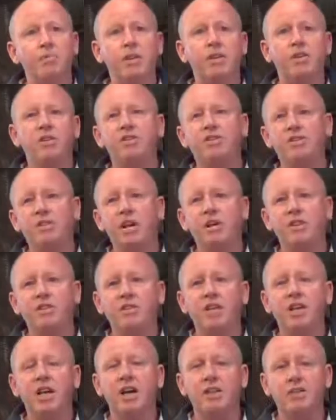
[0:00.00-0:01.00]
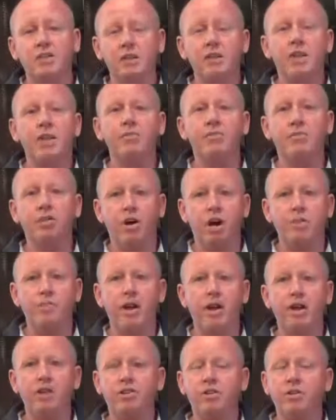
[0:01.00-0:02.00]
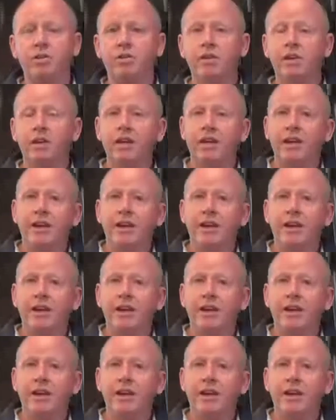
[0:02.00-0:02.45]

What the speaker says: because, you know, it's the us and them type attitude.